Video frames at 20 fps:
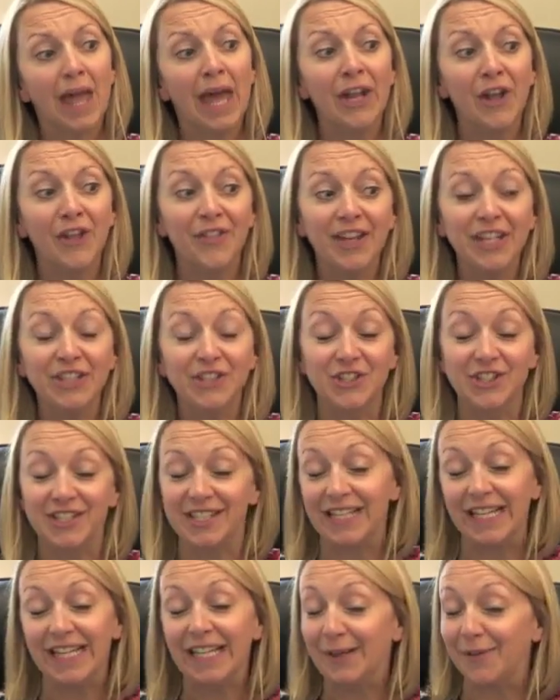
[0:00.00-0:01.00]
And I think
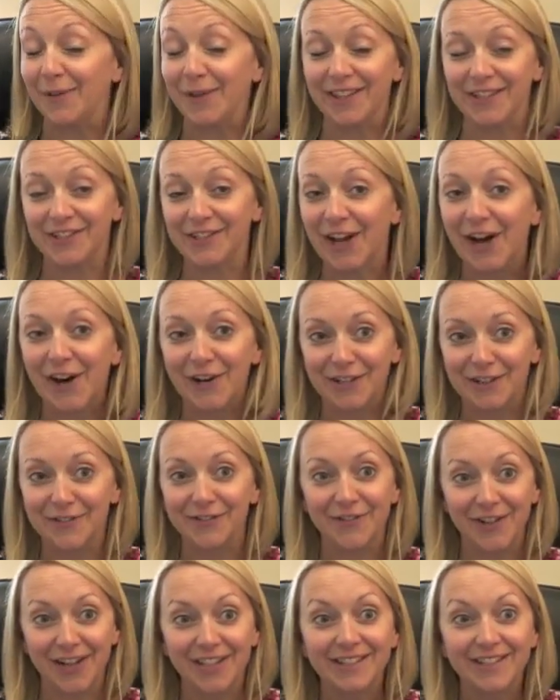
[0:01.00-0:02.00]
just dealing with the child
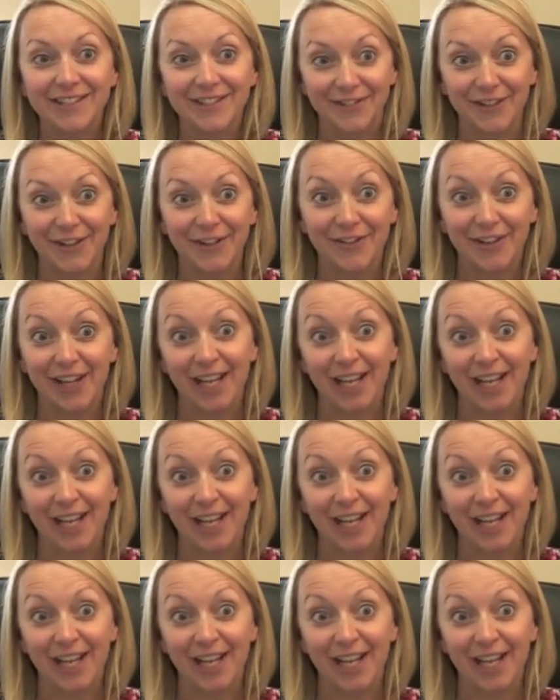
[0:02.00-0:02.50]
in front of you,